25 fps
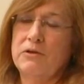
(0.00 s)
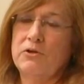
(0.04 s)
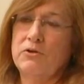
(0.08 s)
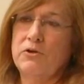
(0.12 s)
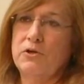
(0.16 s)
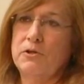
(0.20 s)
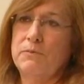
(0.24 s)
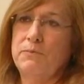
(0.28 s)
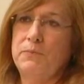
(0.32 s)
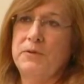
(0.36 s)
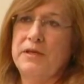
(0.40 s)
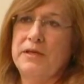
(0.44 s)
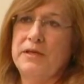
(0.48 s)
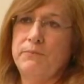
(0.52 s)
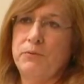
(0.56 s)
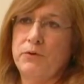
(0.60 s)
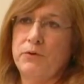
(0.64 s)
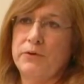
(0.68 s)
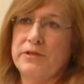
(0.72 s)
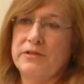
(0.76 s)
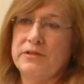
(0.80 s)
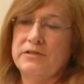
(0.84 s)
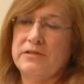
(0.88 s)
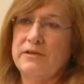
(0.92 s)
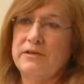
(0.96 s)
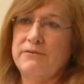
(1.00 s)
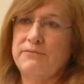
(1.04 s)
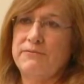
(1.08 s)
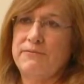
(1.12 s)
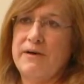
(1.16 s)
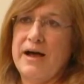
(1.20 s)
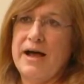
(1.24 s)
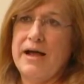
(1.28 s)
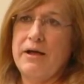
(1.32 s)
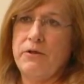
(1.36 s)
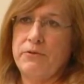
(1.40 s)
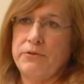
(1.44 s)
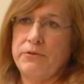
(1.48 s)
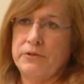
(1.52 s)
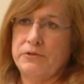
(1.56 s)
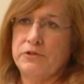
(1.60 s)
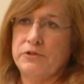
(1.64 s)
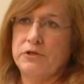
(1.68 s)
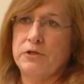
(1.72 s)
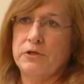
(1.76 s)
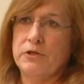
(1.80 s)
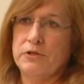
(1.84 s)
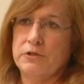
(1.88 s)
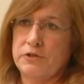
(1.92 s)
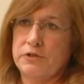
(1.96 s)
"Good People That Defile the
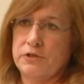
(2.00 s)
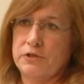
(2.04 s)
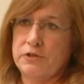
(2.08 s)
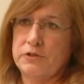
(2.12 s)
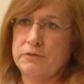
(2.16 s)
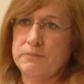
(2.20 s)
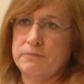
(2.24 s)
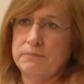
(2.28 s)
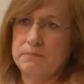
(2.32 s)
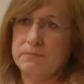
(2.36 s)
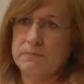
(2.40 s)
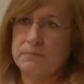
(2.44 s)
Church."